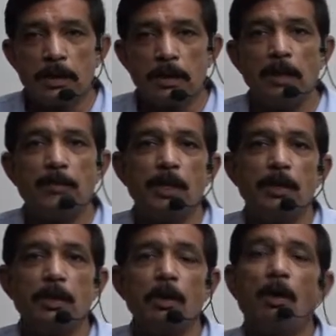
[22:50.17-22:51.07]

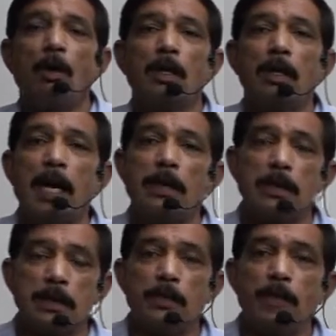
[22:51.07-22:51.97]
celebration or that
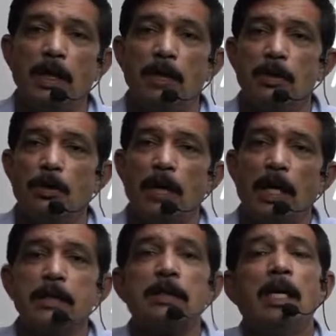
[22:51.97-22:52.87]
ceremony is known
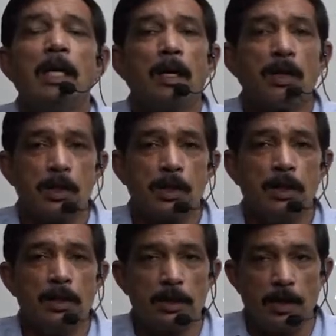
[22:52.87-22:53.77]
as
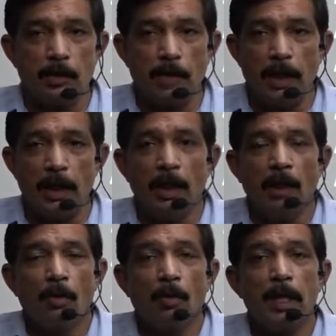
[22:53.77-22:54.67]
christening ceremony,
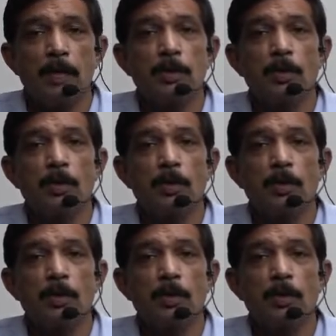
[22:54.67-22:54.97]
right?